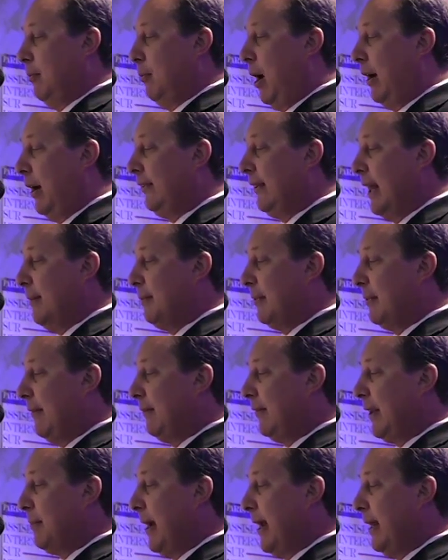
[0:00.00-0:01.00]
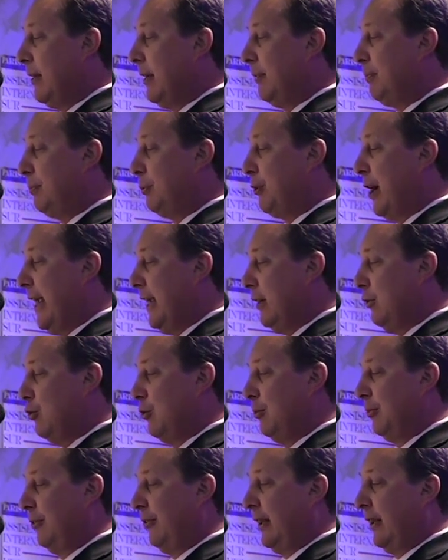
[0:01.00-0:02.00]
Muslims have demanded praying
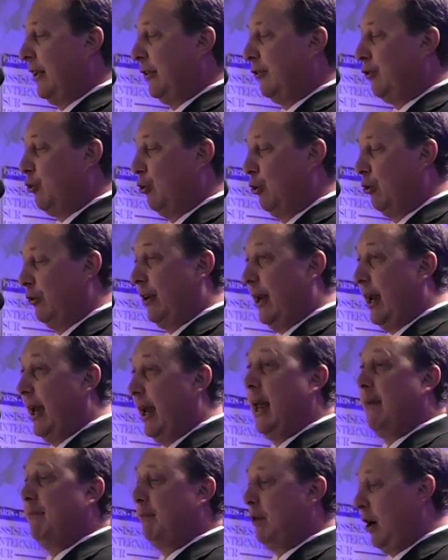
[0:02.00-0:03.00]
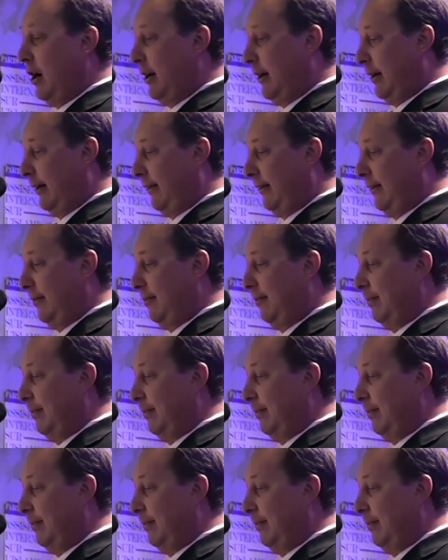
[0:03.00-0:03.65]
rooms in the schools and have got it.